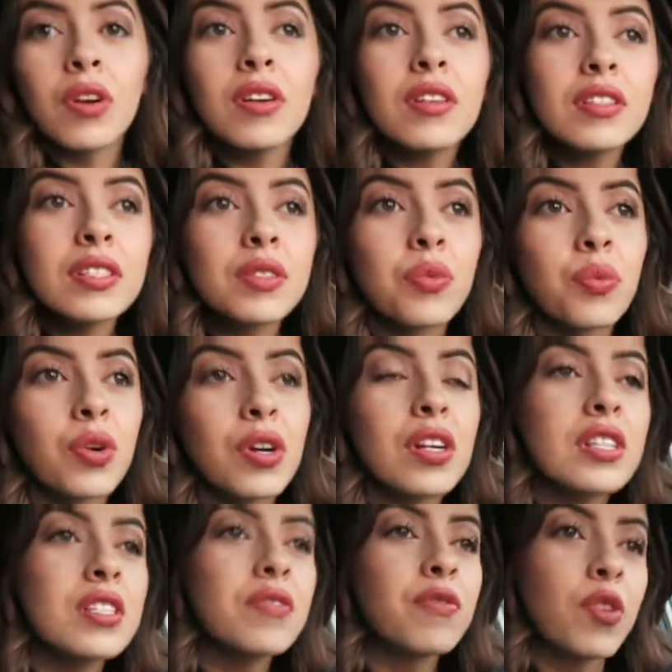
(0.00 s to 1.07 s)
world's
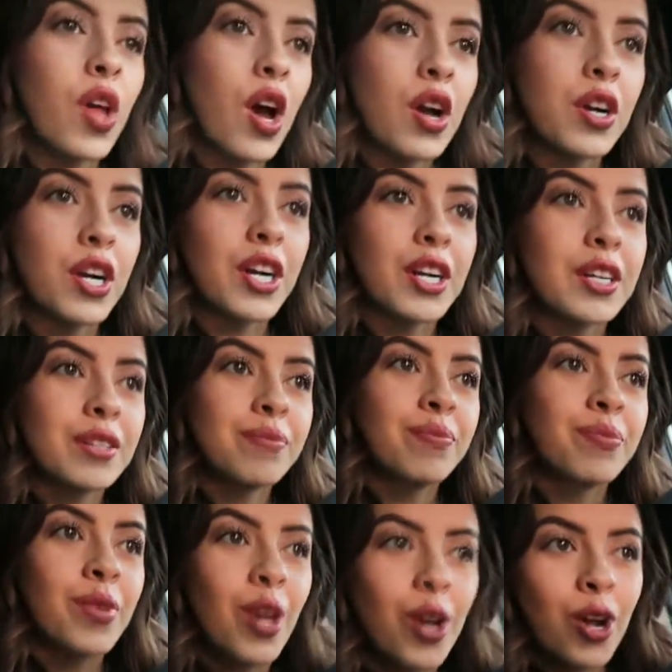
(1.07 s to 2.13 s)
worst vlogger.
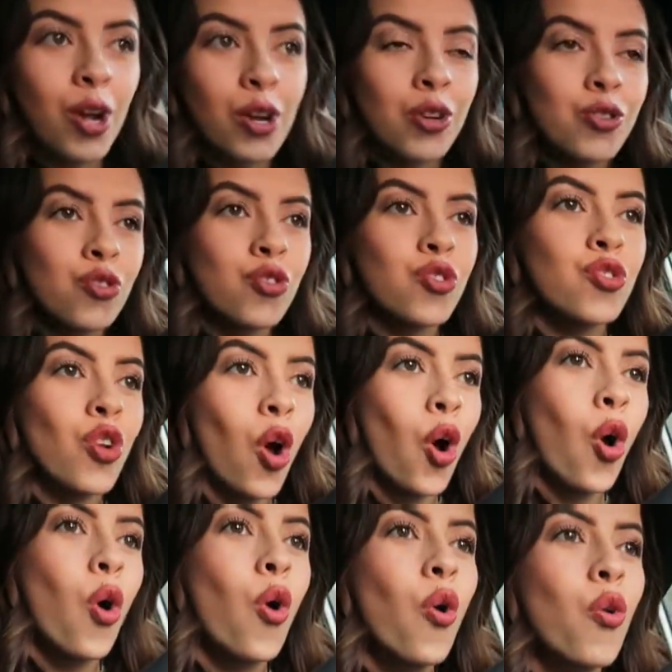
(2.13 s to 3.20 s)

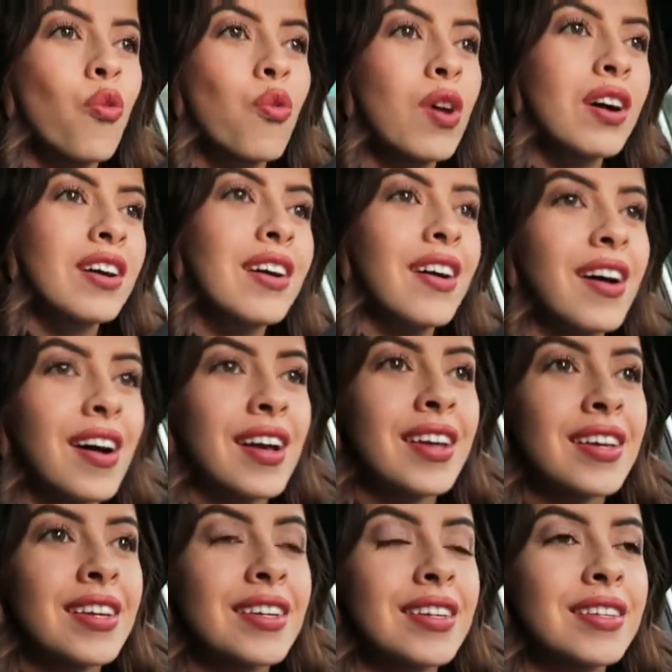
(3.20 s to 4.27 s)
So uh,
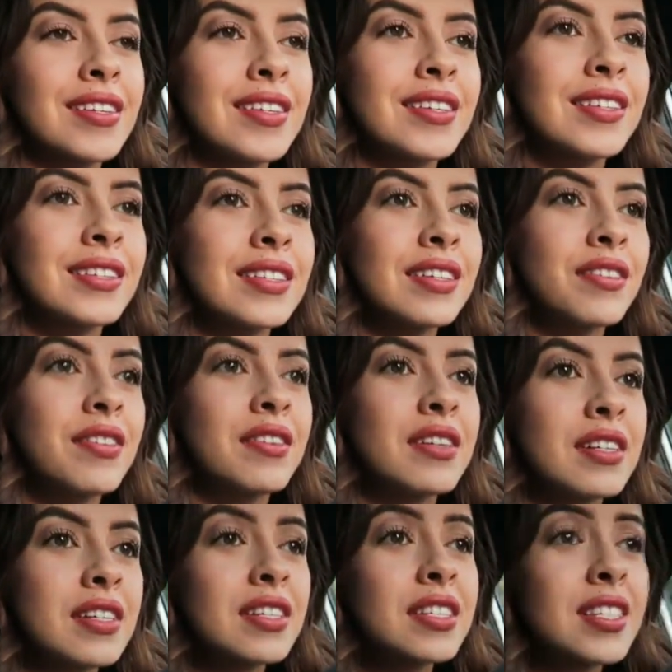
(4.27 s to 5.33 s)
I
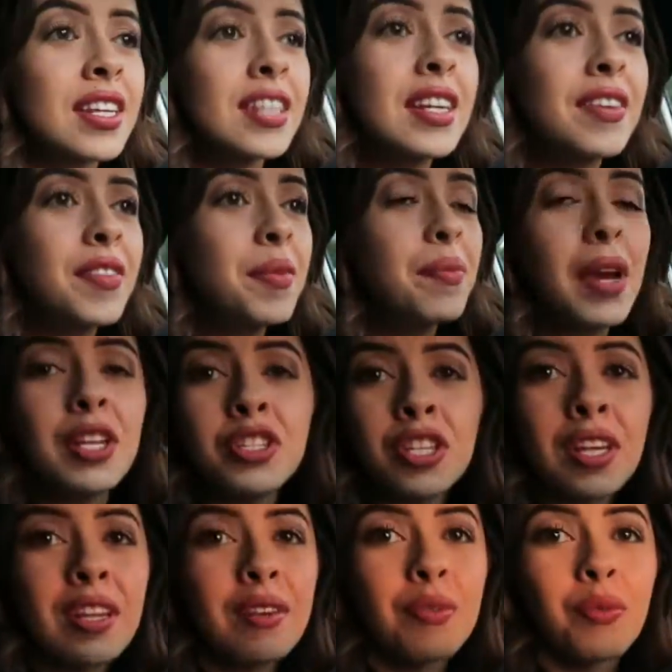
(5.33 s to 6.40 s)
didn't even
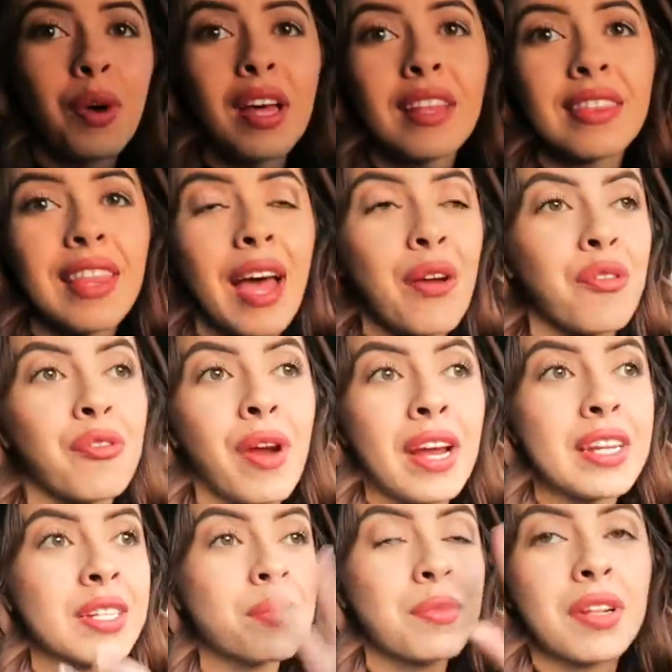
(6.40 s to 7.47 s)
mention what that
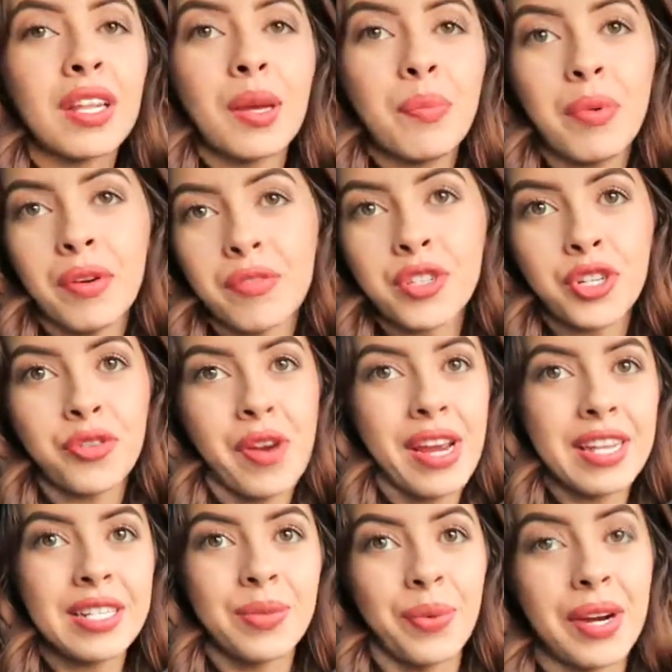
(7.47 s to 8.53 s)
random clip of
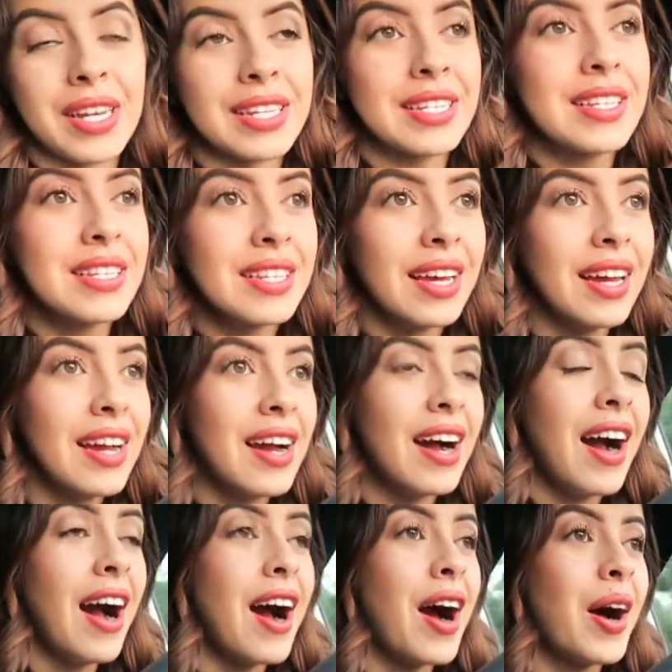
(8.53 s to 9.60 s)
charades was.
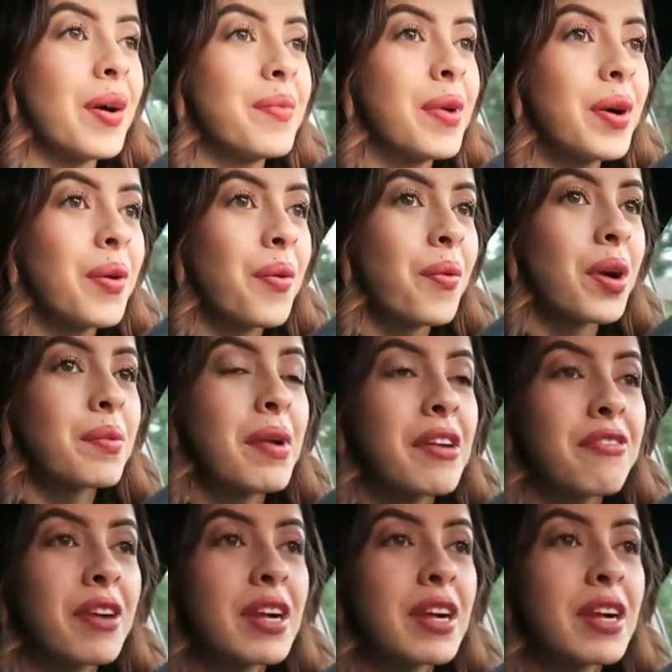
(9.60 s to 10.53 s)
Um, one of my